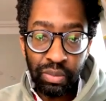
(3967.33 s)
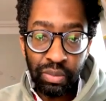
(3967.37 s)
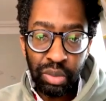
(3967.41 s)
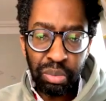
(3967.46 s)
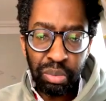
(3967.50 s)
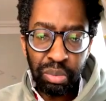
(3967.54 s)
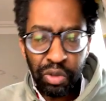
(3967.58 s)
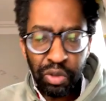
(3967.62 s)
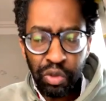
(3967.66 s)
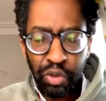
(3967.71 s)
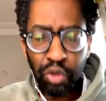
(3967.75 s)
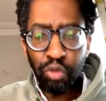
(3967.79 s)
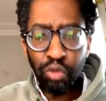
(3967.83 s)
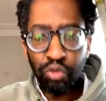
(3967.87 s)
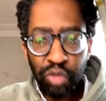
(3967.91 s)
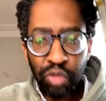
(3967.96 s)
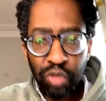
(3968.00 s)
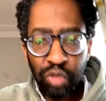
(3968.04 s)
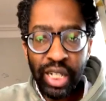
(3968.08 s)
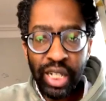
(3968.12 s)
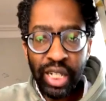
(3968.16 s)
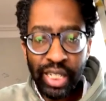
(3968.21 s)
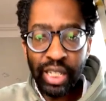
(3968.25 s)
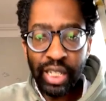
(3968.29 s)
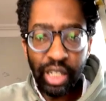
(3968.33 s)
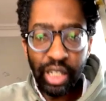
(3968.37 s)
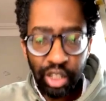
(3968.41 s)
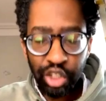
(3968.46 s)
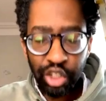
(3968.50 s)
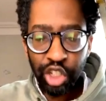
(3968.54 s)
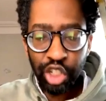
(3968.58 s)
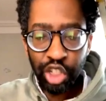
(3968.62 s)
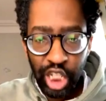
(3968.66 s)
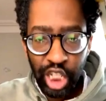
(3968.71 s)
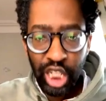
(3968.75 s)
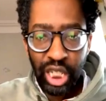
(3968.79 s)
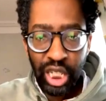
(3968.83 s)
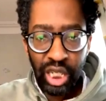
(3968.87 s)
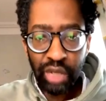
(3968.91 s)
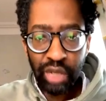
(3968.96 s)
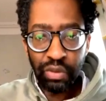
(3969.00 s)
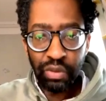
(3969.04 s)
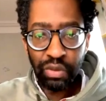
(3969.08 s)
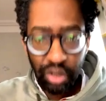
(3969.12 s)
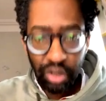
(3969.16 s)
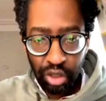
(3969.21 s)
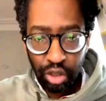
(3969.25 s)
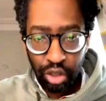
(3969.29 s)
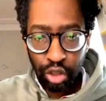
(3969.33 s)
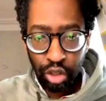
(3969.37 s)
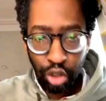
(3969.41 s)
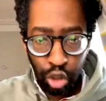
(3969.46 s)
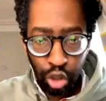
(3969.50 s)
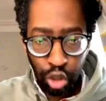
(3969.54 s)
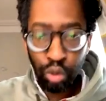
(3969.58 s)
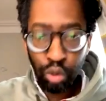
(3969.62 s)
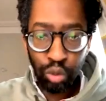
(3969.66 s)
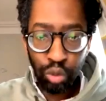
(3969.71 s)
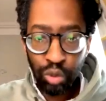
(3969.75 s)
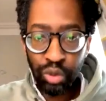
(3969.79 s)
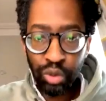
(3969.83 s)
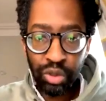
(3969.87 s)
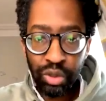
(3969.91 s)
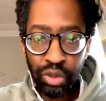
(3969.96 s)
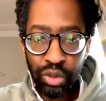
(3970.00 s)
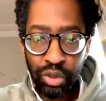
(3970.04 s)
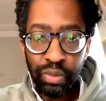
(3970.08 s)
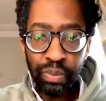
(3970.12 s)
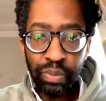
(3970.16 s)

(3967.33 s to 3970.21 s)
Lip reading: But you've not really achieved goals.